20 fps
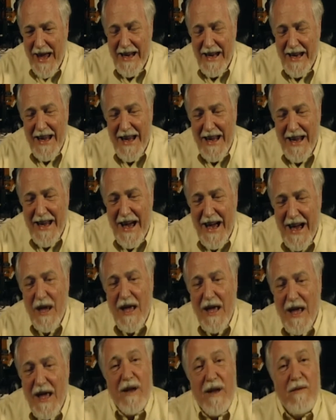Anyhow,
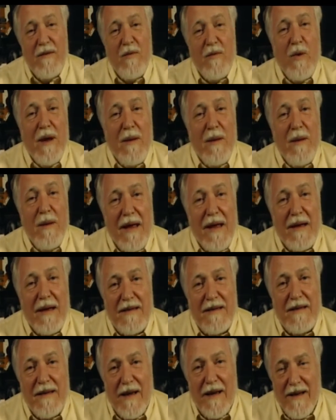we
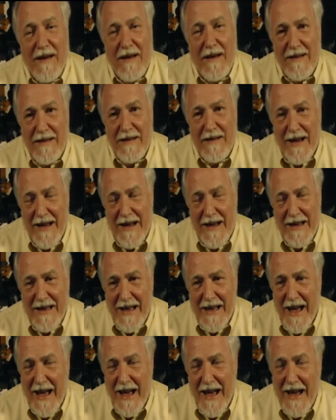met
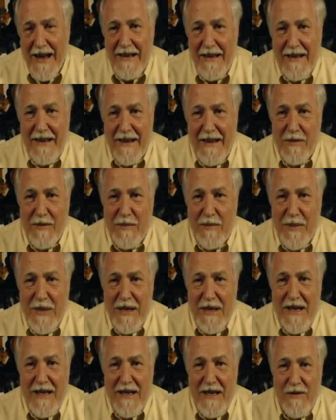online
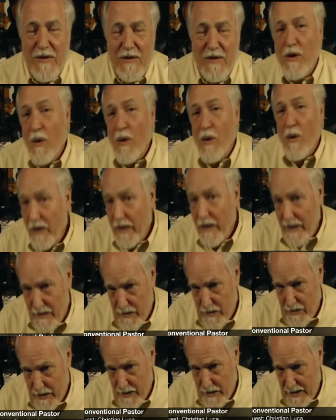because of your
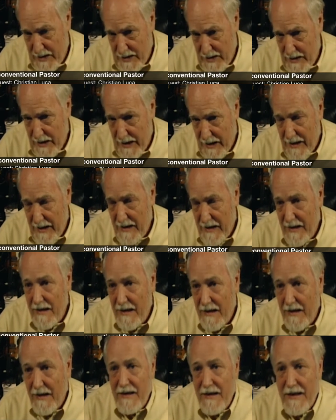interest
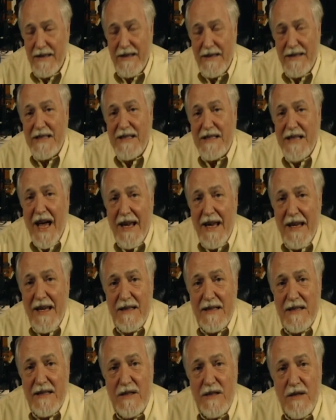in
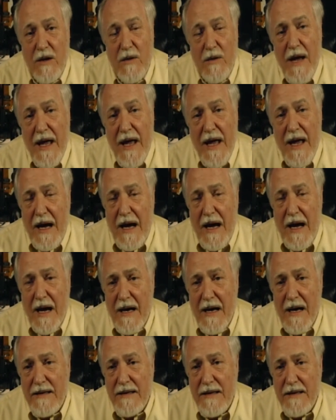science. So,
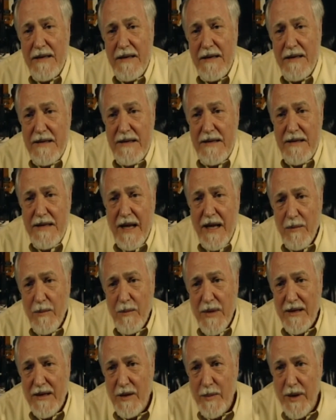tell
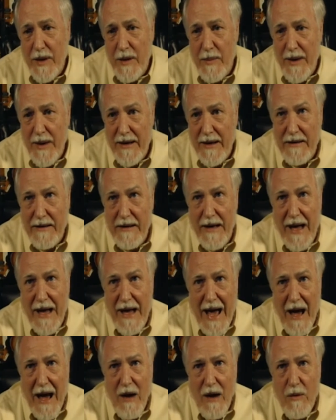me a little bit about
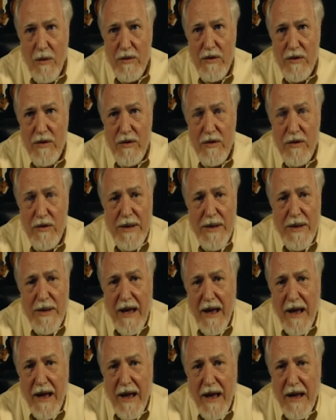how you
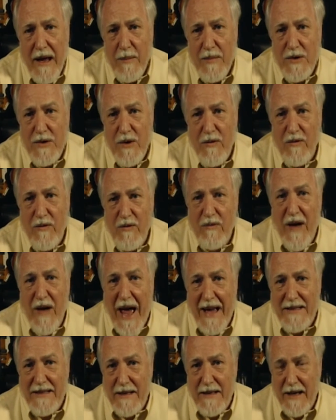became so
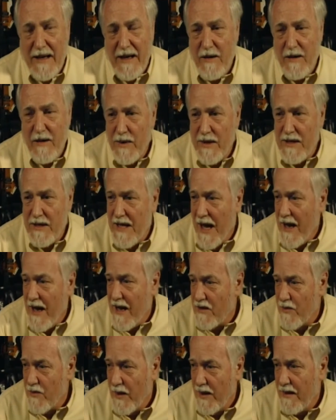fascinated with
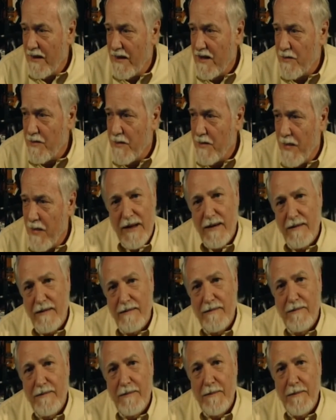science. When did this begin?